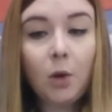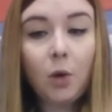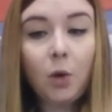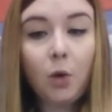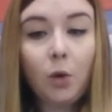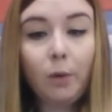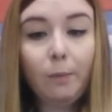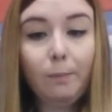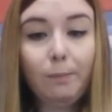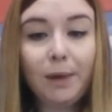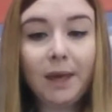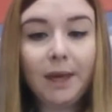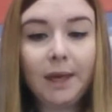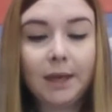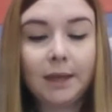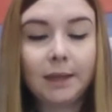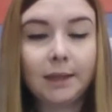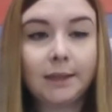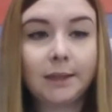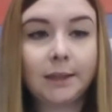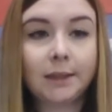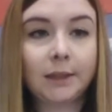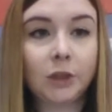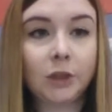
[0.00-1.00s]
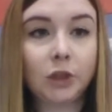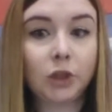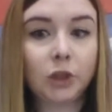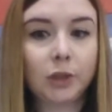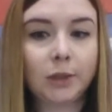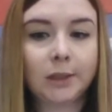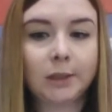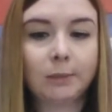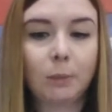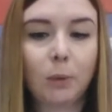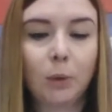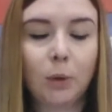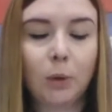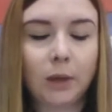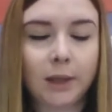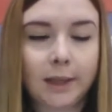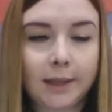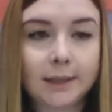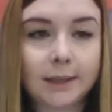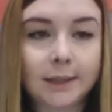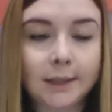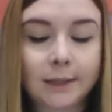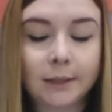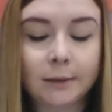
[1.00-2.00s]
or biggest to
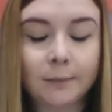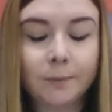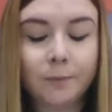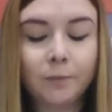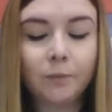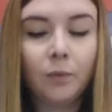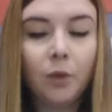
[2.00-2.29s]
smallest.